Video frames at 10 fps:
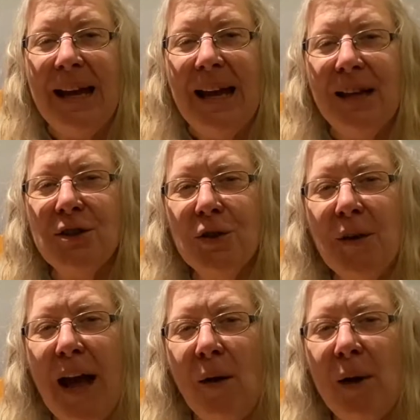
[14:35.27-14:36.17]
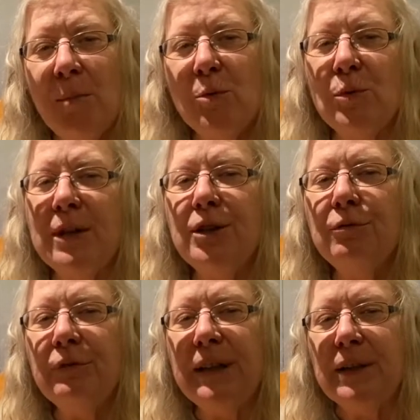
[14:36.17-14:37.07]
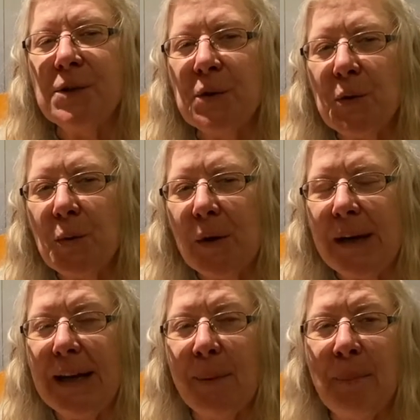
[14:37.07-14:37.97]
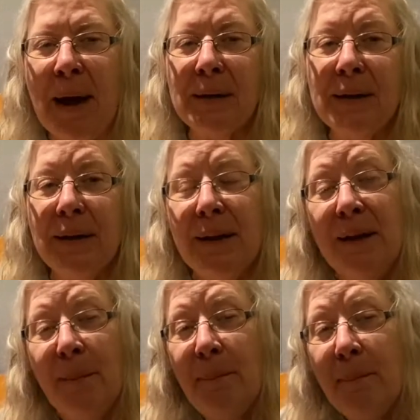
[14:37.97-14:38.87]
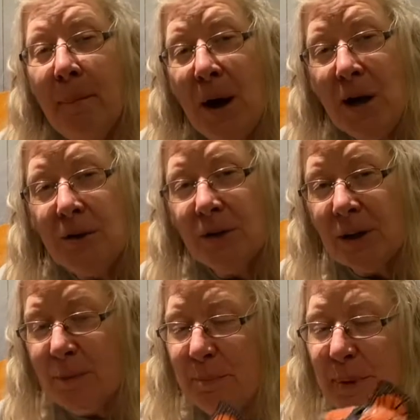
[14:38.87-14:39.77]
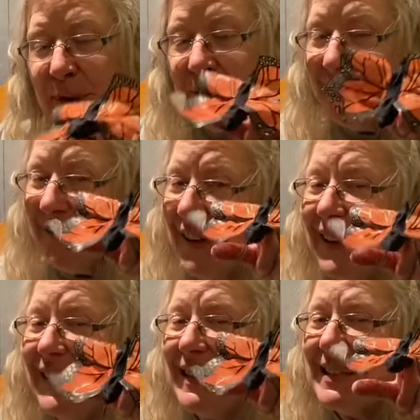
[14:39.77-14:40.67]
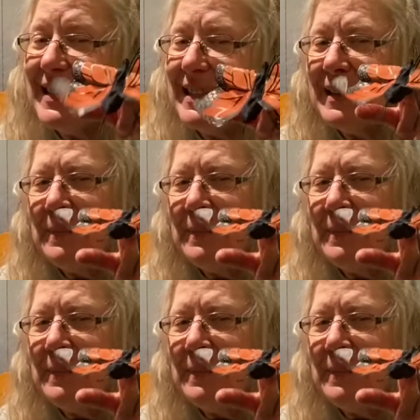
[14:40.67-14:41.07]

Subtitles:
and so now I'm going to read a story about monarch butterflies.